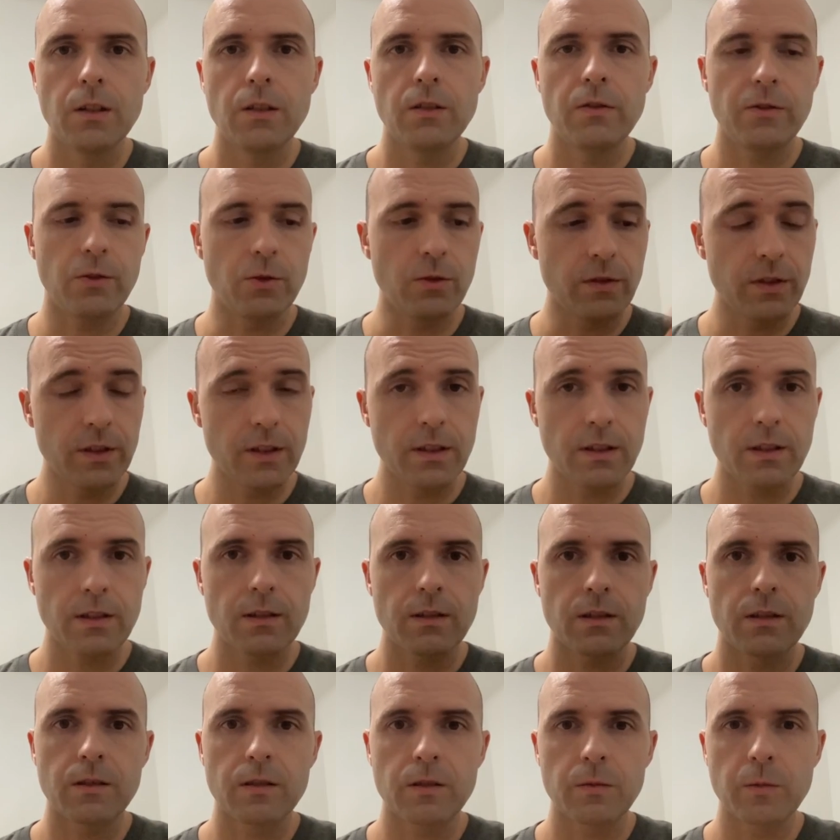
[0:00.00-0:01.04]
For this
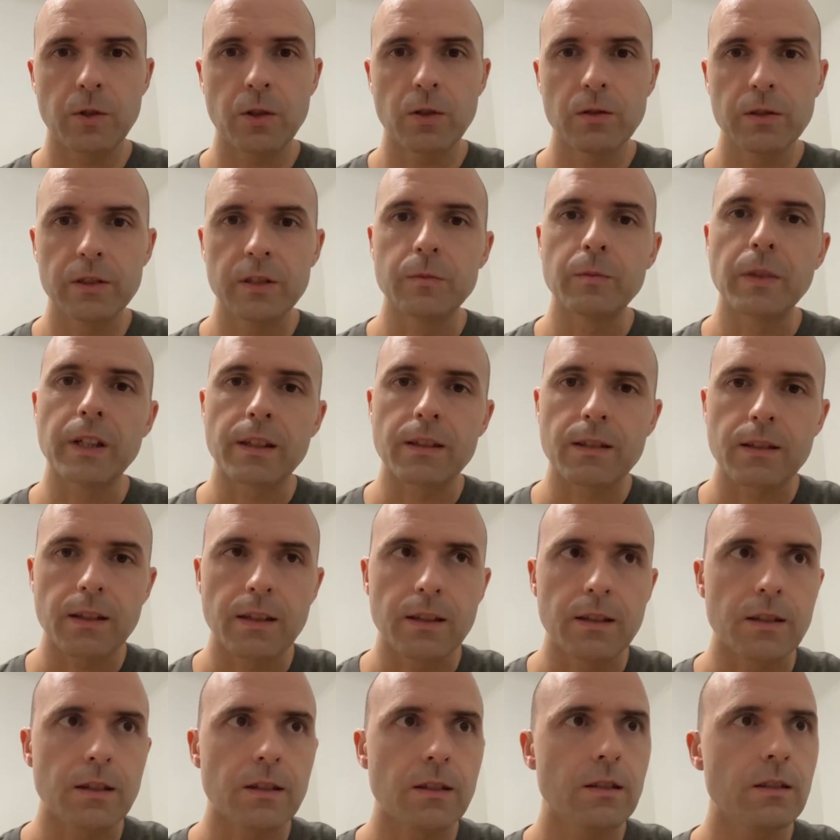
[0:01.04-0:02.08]
system call, it makes
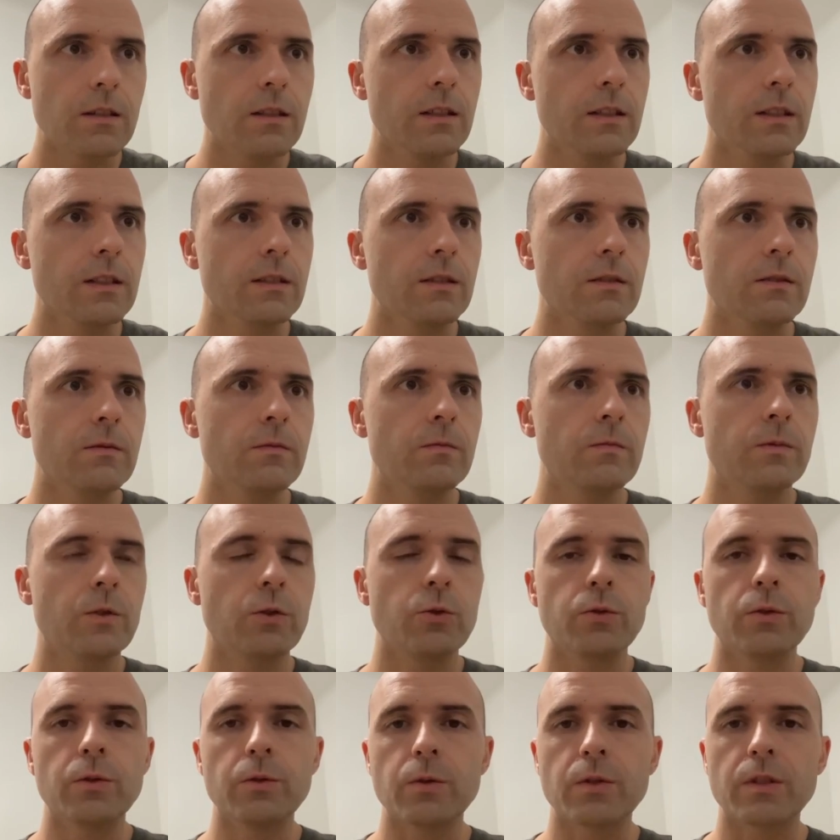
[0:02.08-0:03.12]
sense
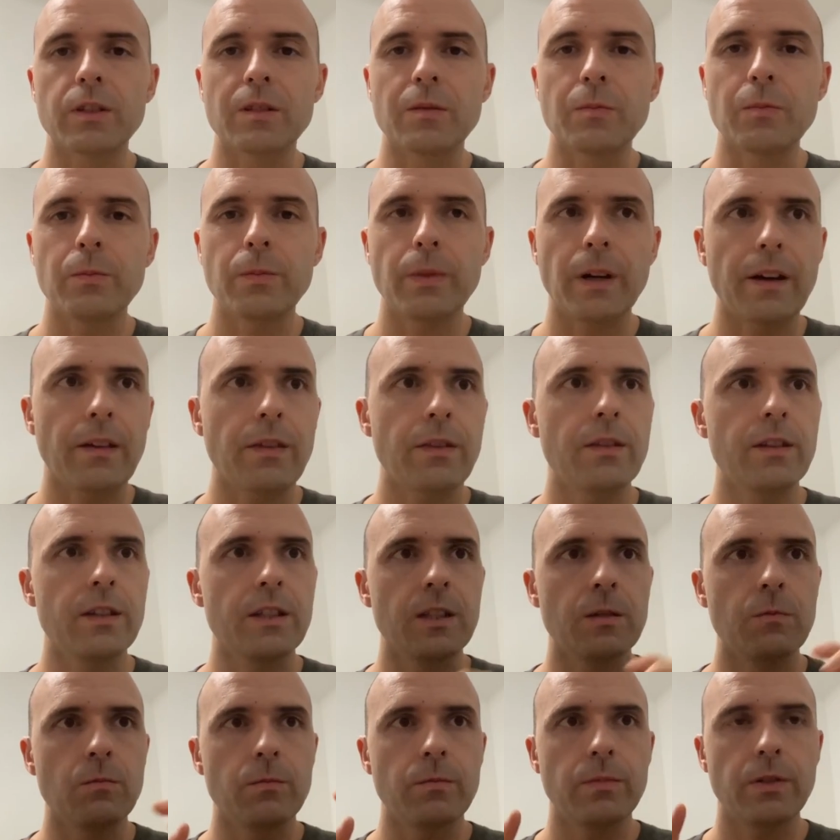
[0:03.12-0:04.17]
to use a path
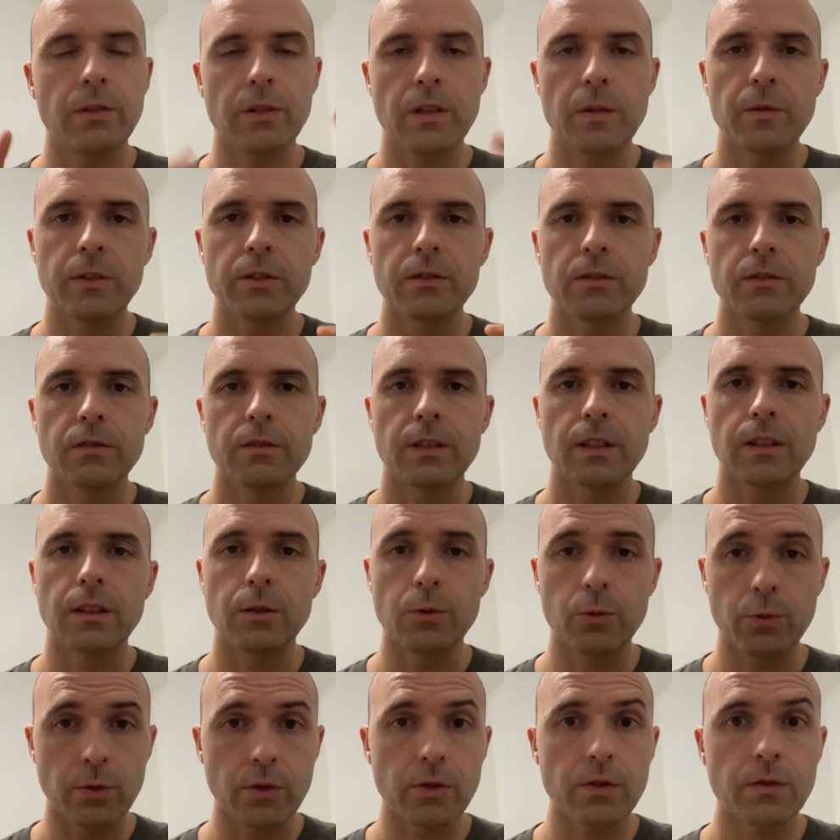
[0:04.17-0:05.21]
name parameter that
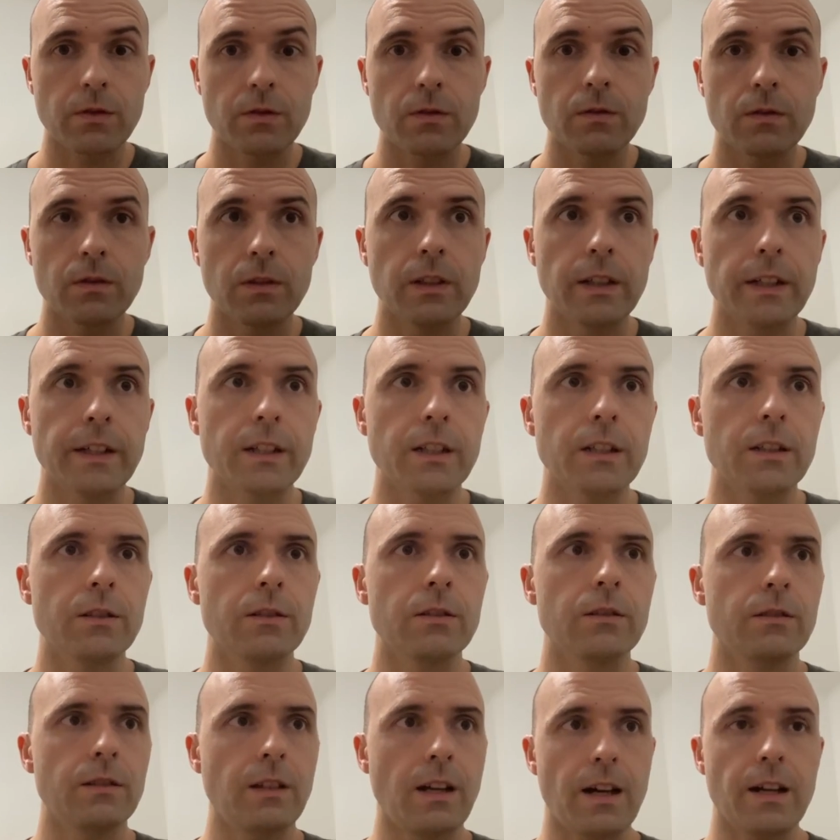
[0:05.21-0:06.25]
looks like
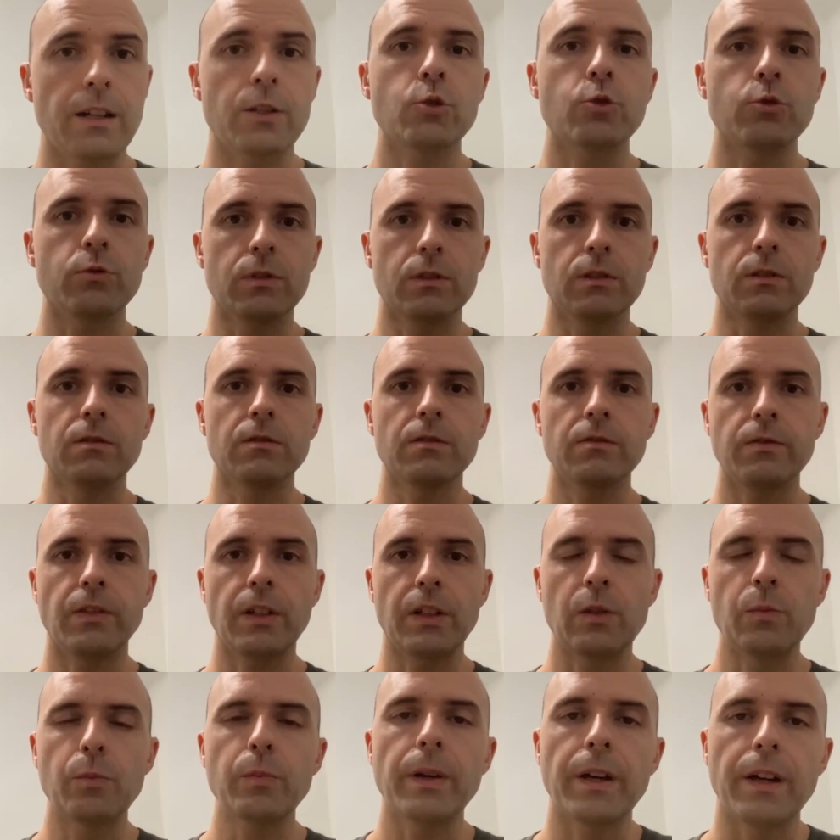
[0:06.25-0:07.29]
our actual
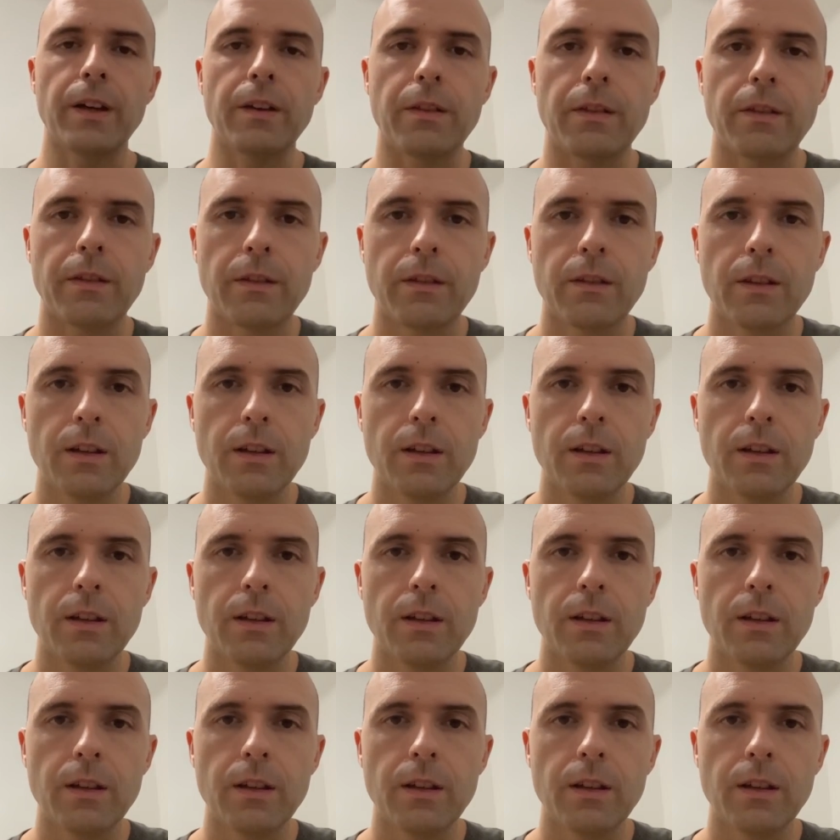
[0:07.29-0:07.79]
file path.